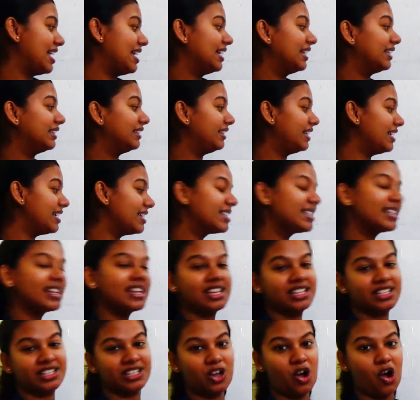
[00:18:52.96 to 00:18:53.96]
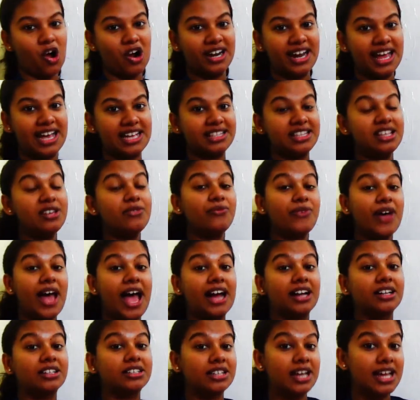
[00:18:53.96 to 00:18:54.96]
this is called as the
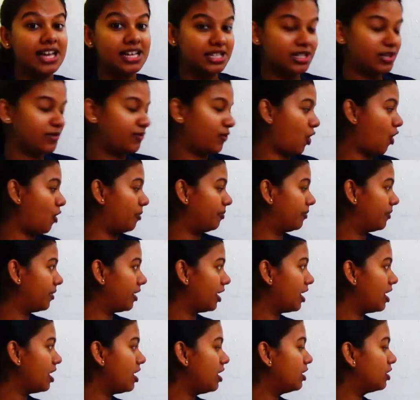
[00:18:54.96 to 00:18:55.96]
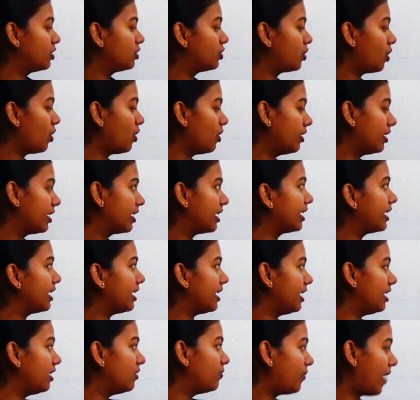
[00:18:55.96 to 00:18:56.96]
factorized form. So
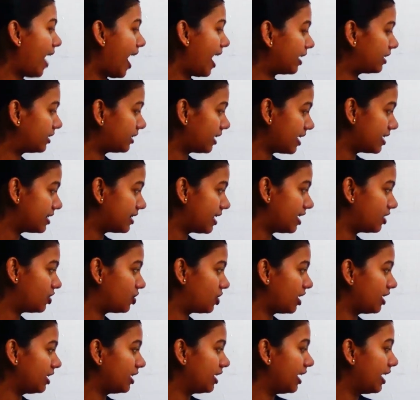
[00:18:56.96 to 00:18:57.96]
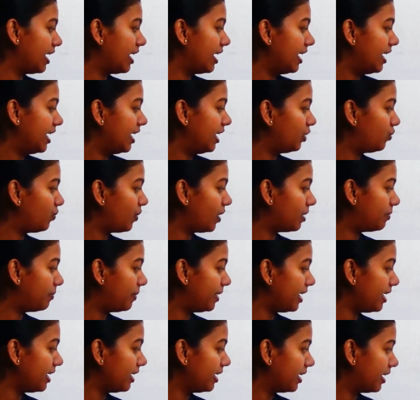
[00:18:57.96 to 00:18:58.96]
in factorization, it will
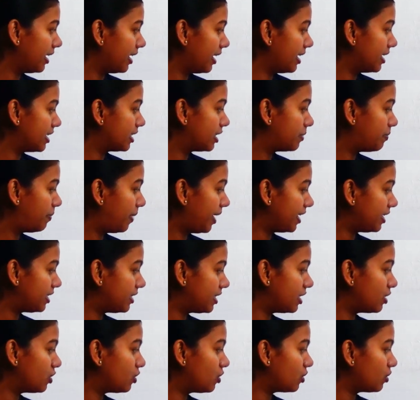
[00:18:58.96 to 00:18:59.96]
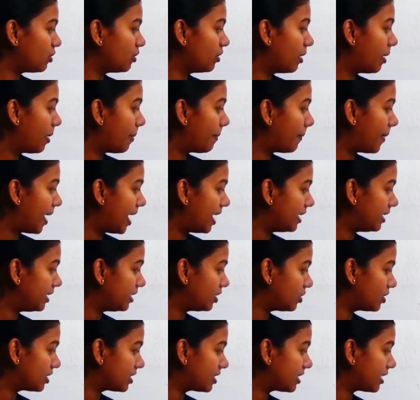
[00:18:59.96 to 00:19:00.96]
be split into, it
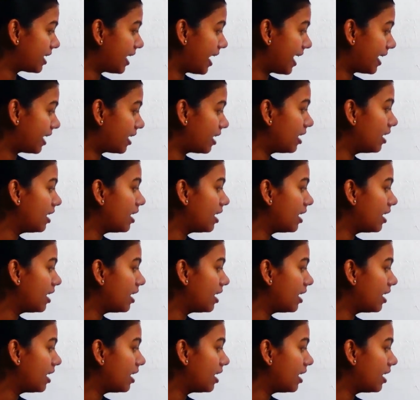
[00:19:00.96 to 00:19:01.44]
is like a